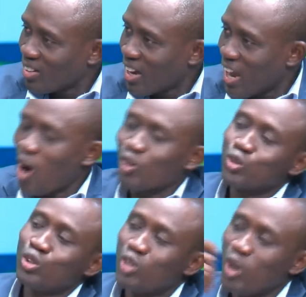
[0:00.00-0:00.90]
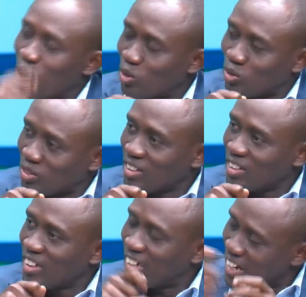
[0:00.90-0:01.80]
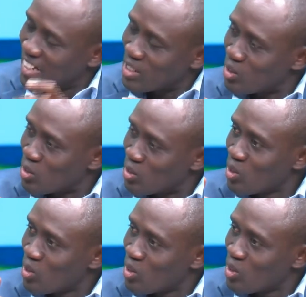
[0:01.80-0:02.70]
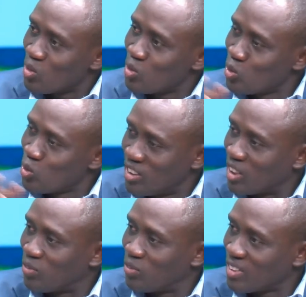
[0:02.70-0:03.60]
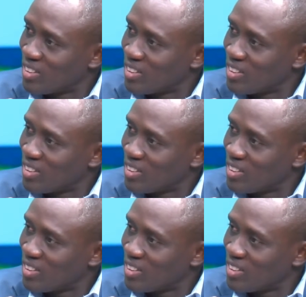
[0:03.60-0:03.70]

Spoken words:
Also do tia o no. In that case, no. Who did you?